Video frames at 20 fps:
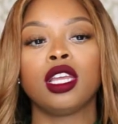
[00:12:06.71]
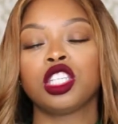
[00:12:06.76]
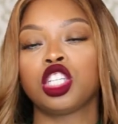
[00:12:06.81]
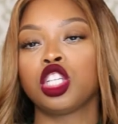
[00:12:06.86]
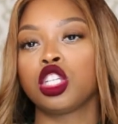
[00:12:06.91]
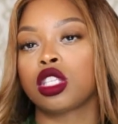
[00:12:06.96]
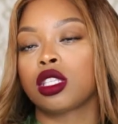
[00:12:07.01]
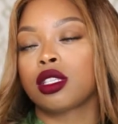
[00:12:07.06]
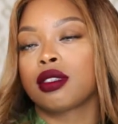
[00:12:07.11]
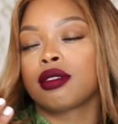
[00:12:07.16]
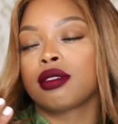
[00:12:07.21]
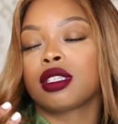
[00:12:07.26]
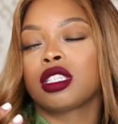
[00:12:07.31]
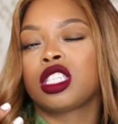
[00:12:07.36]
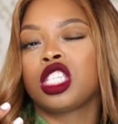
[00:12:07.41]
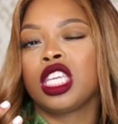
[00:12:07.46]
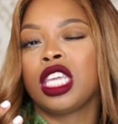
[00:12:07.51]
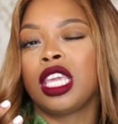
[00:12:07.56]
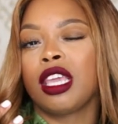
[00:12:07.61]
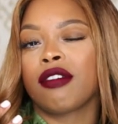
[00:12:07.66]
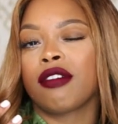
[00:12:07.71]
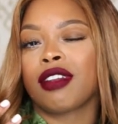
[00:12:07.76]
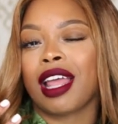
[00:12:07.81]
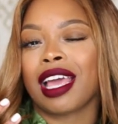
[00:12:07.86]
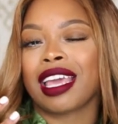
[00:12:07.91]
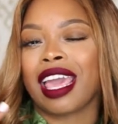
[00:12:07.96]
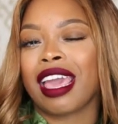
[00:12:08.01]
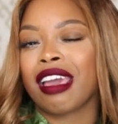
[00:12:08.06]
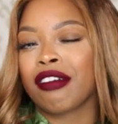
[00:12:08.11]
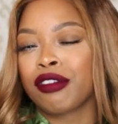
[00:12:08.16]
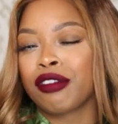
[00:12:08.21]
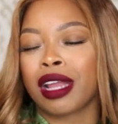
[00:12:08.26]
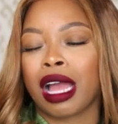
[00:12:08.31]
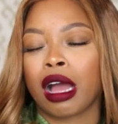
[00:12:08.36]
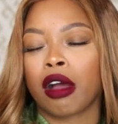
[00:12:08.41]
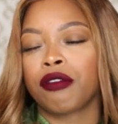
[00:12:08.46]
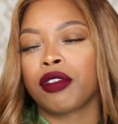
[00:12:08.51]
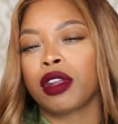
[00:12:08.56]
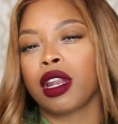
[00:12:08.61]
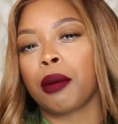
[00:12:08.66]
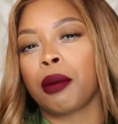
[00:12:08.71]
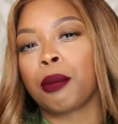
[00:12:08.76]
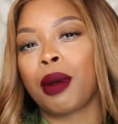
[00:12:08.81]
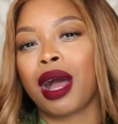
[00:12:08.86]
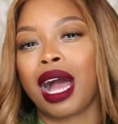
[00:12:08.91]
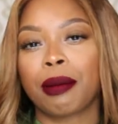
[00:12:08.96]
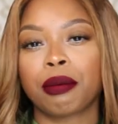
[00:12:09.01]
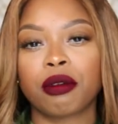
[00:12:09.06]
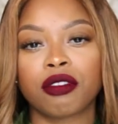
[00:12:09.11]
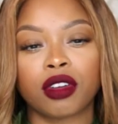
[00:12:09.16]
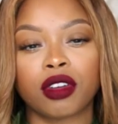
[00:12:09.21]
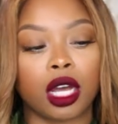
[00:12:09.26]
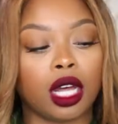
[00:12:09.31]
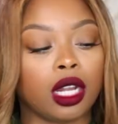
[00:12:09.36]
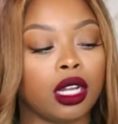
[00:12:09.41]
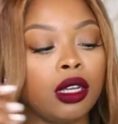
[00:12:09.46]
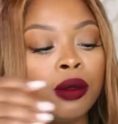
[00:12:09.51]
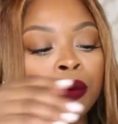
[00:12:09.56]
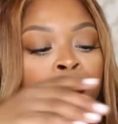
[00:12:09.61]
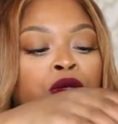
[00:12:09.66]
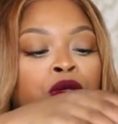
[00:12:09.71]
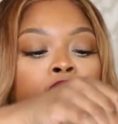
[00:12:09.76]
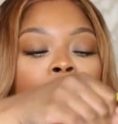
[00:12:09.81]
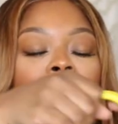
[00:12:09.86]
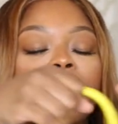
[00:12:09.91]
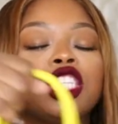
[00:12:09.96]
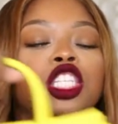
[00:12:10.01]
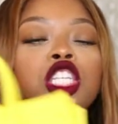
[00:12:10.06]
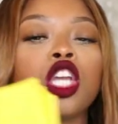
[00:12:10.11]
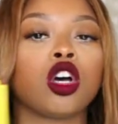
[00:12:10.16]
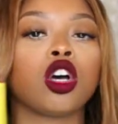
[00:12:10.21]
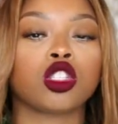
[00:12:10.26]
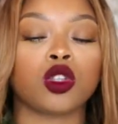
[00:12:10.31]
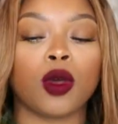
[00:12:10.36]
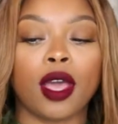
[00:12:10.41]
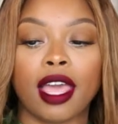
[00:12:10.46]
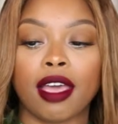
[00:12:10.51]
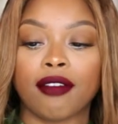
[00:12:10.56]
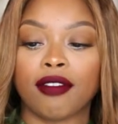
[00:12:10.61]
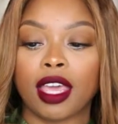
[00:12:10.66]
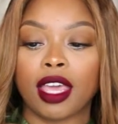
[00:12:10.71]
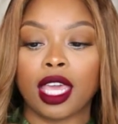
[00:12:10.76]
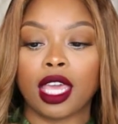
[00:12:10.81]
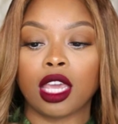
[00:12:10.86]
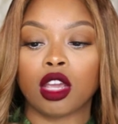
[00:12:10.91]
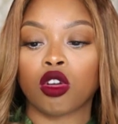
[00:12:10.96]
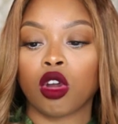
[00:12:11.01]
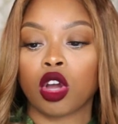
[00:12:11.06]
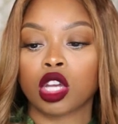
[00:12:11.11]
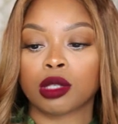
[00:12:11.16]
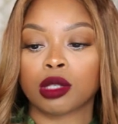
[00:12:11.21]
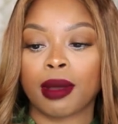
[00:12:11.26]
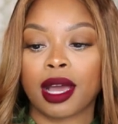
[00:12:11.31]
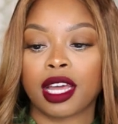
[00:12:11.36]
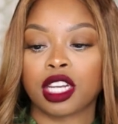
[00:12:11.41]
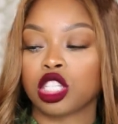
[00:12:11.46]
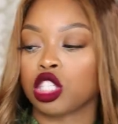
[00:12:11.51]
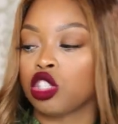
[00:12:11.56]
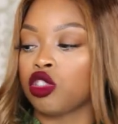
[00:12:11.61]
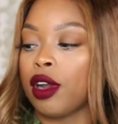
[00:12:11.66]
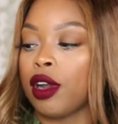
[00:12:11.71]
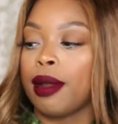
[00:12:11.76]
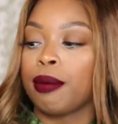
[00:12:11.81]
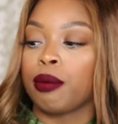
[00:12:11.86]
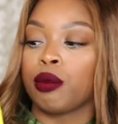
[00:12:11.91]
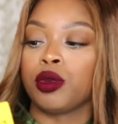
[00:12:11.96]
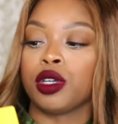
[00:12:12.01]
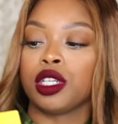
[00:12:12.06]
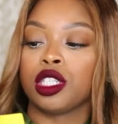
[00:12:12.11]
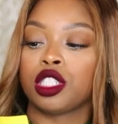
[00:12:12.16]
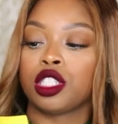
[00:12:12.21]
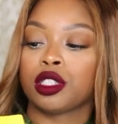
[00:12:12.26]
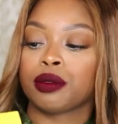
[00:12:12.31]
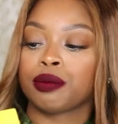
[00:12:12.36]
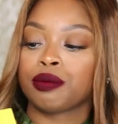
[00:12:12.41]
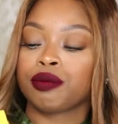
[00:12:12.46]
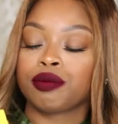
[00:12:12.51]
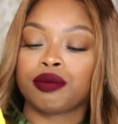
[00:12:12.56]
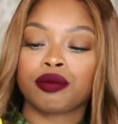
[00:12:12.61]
She's She give like every outfit a pop of color, and she also have a crossbody strap, which